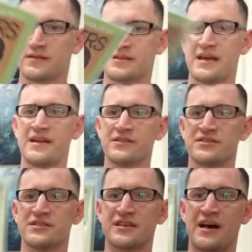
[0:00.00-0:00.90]
Kind of
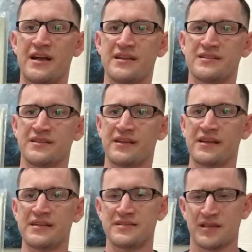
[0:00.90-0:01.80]
just got into
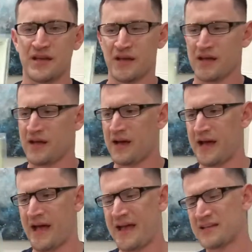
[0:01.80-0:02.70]
these.
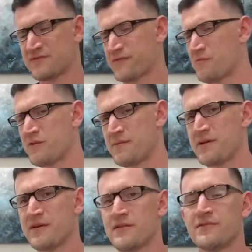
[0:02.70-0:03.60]
As from what I'm
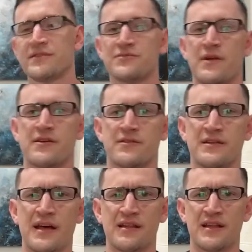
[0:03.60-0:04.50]
hearing on this record,
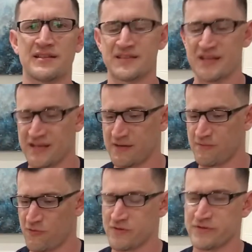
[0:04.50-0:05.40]
not a lot of singing,
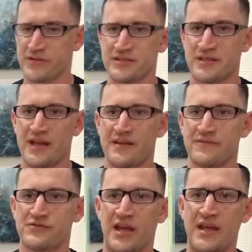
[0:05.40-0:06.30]
more just kind
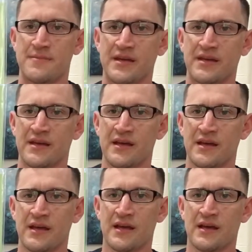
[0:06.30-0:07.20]
of jamming.
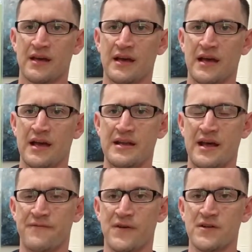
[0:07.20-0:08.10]
And
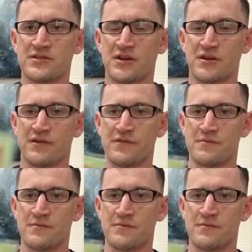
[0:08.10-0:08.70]
I first heard of the